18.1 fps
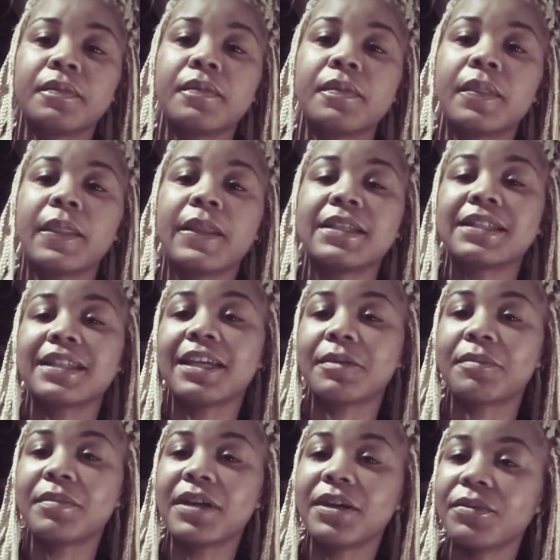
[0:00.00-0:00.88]
And it's
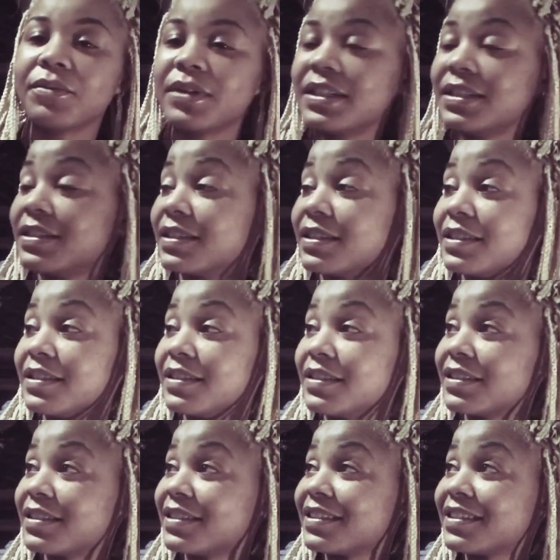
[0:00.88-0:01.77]
like my
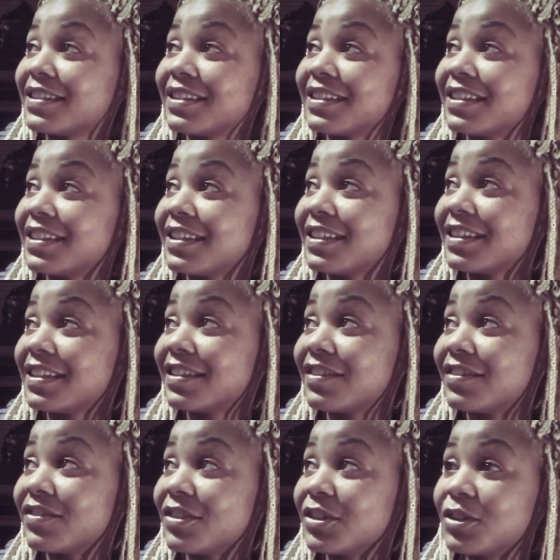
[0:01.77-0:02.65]
reasons
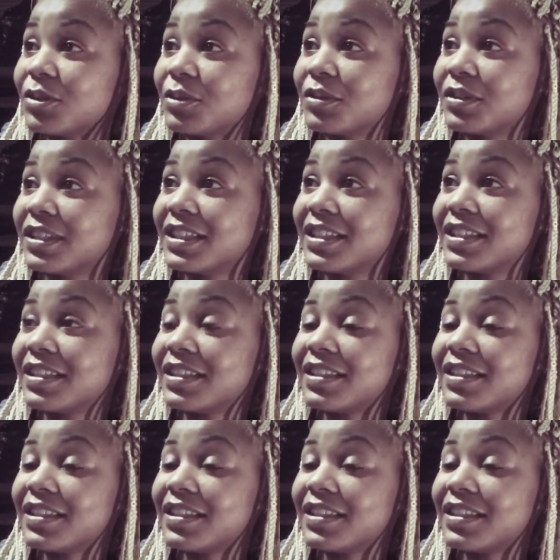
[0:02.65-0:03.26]
for doing it